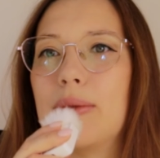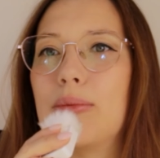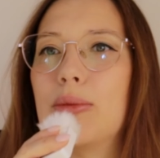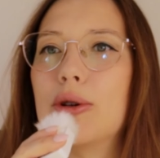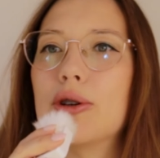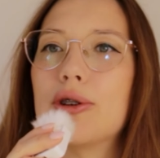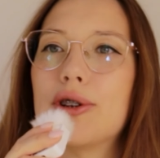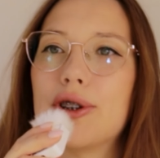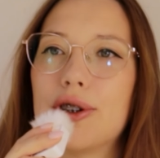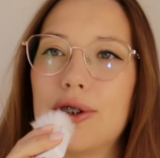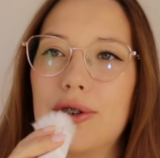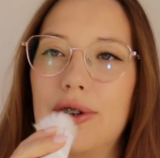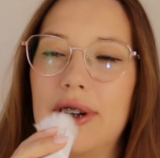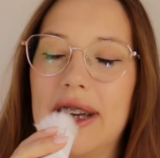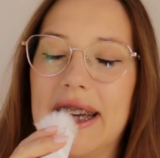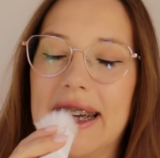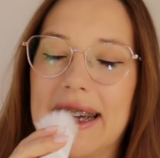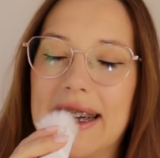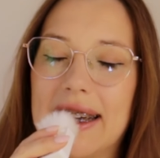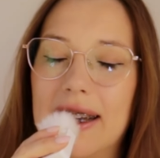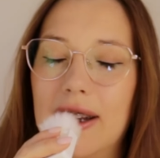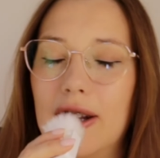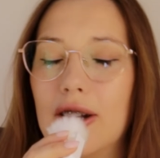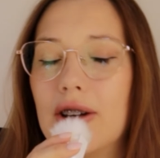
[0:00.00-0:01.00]
the most
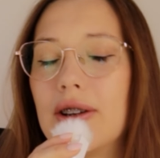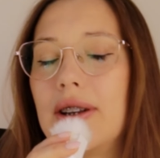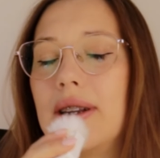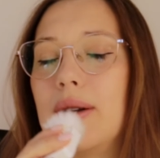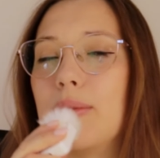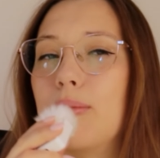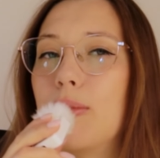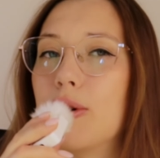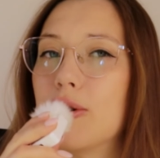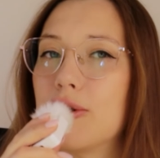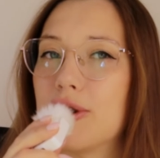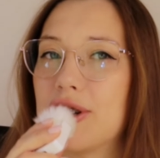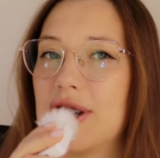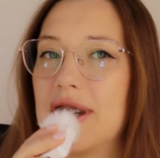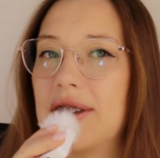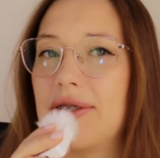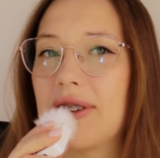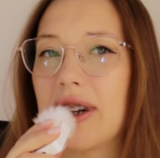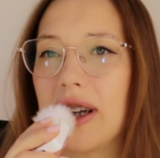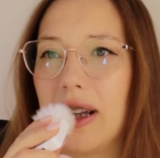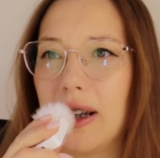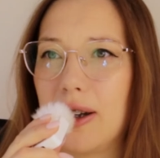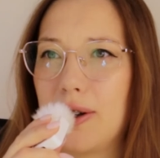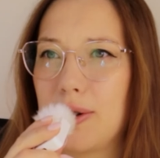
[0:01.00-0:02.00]
unique, not the most
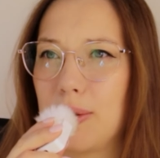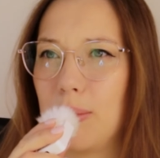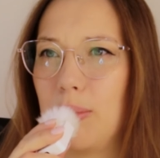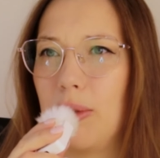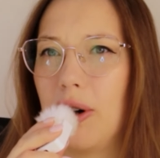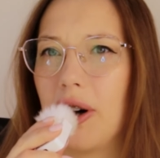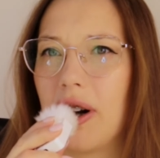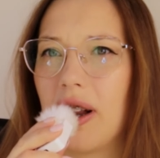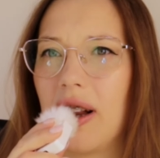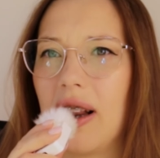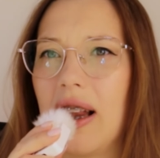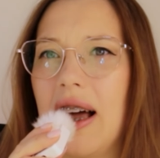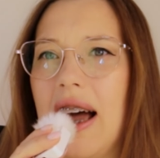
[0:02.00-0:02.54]
difficult to model,